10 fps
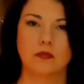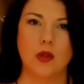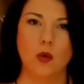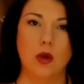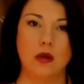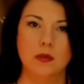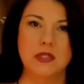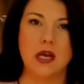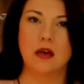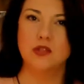Welcome
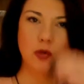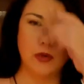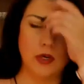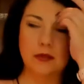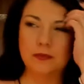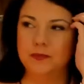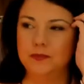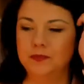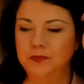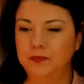to October.
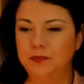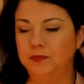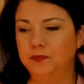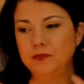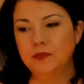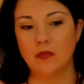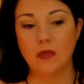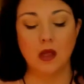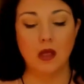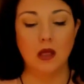
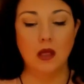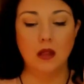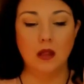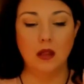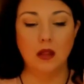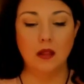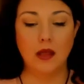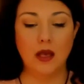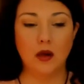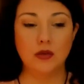
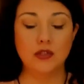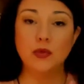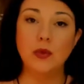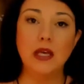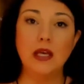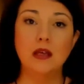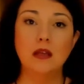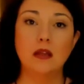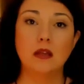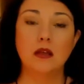They are doing
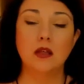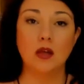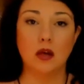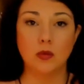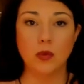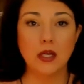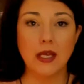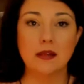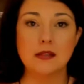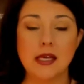yard work
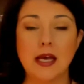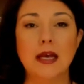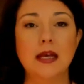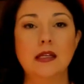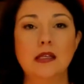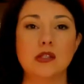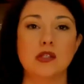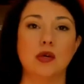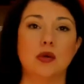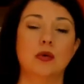outside,
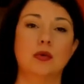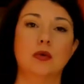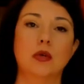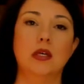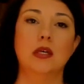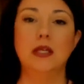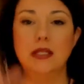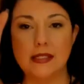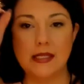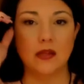so
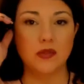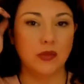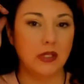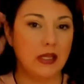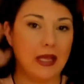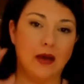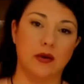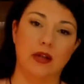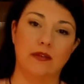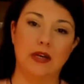it sounds really loud
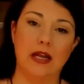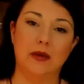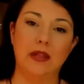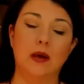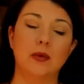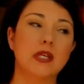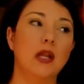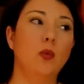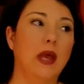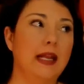every now and then. I was going
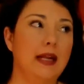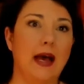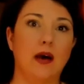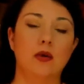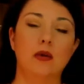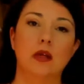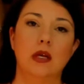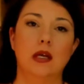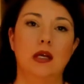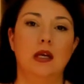to wait it out,
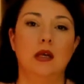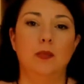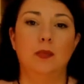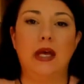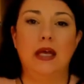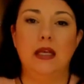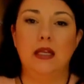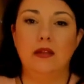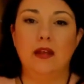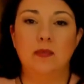but
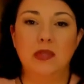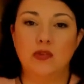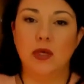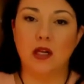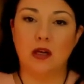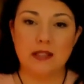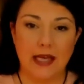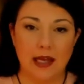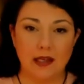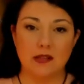they've been doing it all
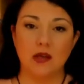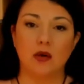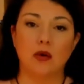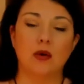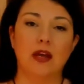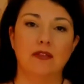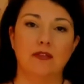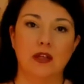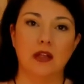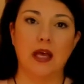day, so I
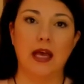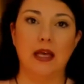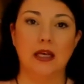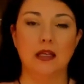feel like